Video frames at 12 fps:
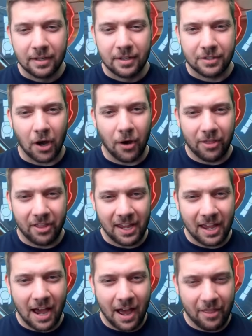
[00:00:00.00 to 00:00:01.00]
So
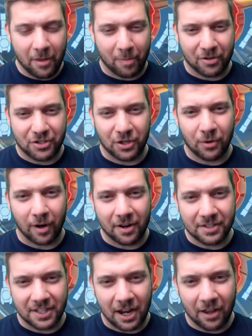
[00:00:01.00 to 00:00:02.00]
the Pursuer
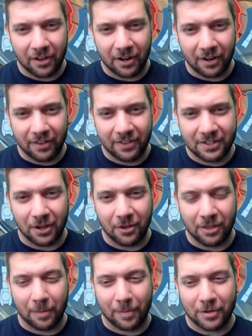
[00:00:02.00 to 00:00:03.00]
is the other. So
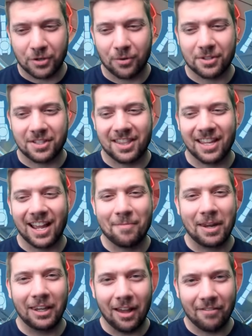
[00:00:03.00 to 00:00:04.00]
the Pursuer is the thing I've
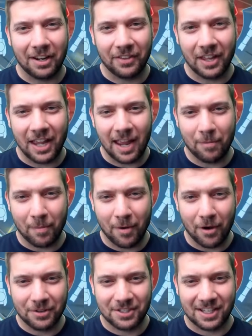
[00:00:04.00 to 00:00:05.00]
been loving in the game the
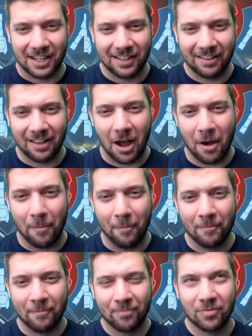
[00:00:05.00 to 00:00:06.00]
most.
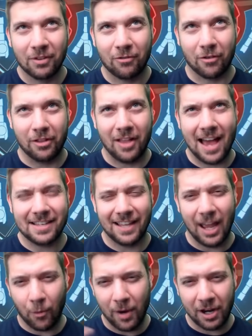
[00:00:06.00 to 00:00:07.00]
For the last
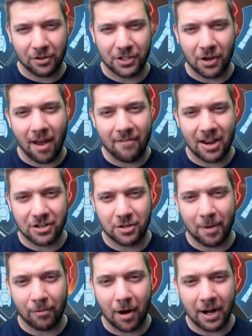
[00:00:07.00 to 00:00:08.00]
like week or so, I've actually
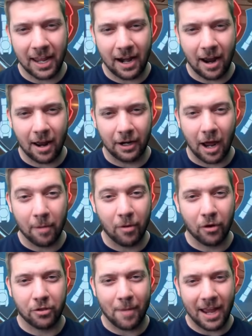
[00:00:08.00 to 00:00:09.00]
been running it on
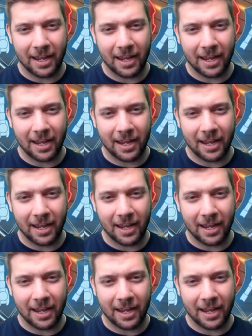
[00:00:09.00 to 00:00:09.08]
both of my